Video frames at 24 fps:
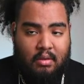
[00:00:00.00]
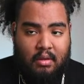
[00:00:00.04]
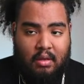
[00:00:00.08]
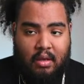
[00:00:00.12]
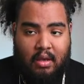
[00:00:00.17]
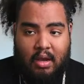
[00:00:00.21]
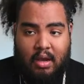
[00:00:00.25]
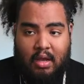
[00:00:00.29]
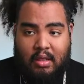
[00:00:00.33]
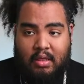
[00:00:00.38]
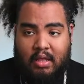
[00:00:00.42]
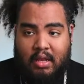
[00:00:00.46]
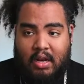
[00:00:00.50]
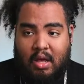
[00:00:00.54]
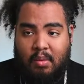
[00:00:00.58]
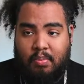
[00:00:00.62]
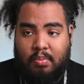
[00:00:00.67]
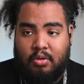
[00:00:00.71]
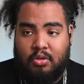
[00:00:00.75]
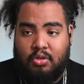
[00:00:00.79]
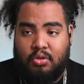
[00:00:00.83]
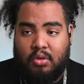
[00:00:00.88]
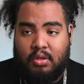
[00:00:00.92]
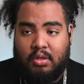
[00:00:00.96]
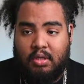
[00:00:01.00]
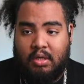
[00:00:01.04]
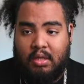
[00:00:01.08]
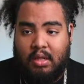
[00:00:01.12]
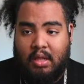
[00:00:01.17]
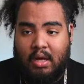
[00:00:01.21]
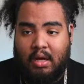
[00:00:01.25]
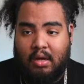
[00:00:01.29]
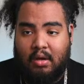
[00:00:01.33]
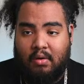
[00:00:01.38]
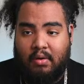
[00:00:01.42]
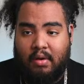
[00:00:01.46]
and then I'll put you on the
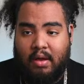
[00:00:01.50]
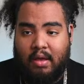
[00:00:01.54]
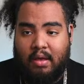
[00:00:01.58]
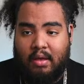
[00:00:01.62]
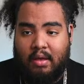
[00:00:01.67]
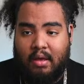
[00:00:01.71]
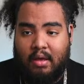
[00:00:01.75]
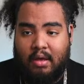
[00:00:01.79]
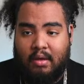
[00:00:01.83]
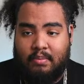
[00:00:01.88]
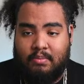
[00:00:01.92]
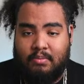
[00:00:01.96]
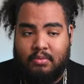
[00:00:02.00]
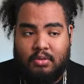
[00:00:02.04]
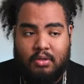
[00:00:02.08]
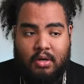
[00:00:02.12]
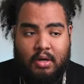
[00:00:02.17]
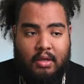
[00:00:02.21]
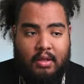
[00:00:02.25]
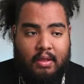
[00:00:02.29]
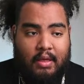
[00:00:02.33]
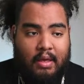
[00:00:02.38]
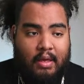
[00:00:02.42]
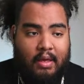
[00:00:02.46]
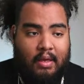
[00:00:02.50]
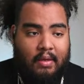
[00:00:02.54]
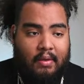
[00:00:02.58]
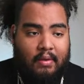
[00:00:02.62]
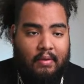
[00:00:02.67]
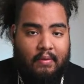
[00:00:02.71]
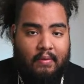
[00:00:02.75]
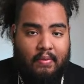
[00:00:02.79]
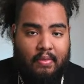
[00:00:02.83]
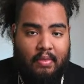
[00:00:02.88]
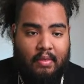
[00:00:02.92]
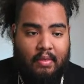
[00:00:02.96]
clock, all right? I'm sorry that.
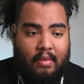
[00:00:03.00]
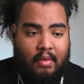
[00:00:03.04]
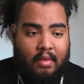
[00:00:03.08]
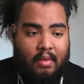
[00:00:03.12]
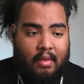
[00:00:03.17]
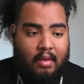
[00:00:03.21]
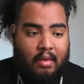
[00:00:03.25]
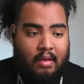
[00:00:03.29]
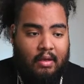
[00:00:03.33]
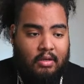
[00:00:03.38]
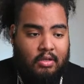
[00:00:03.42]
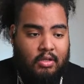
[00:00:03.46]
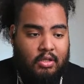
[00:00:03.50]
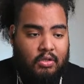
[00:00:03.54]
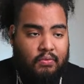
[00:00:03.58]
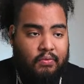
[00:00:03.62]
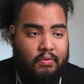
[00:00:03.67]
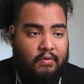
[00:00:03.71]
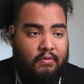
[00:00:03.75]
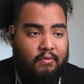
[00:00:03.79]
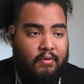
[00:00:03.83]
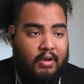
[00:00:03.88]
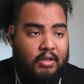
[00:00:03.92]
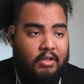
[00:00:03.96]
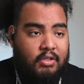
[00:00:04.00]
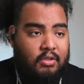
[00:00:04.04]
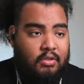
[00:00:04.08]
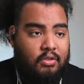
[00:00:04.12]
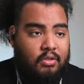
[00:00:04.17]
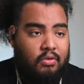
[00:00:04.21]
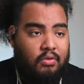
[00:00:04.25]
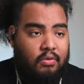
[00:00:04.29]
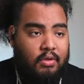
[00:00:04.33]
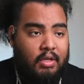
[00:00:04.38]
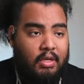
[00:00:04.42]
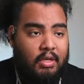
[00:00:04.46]
Just refresh your
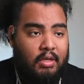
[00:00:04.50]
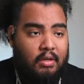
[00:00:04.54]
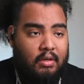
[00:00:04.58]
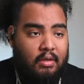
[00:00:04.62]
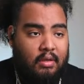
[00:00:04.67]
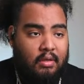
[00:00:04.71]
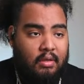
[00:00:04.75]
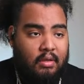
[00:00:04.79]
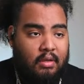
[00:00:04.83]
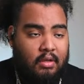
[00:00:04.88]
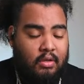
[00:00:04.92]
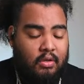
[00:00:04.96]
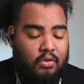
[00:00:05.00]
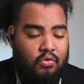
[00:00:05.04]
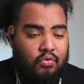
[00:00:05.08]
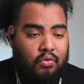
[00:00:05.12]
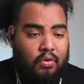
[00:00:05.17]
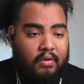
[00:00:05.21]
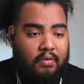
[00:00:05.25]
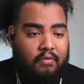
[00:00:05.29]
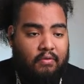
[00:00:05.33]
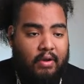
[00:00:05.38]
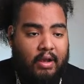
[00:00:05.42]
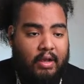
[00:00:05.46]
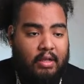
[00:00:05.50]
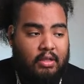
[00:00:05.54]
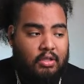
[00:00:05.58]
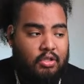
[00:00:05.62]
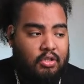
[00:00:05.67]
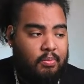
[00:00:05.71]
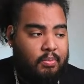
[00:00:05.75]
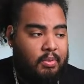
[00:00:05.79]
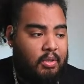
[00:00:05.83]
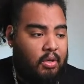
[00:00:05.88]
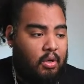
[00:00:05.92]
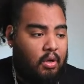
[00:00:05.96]
screen. Troy Franklin
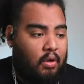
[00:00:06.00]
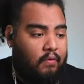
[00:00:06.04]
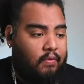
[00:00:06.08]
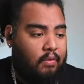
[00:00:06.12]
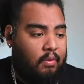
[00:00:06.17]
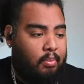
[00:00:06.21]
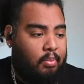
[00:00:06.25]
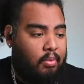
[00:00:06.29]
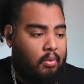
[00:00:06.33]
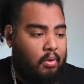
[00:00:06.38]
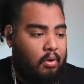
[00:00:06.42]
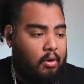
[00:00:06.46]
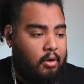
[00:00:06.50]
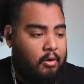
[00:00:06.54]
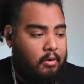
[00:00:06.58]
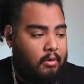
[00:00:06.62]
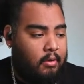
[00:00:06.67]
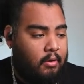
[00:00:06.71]
should be off the board.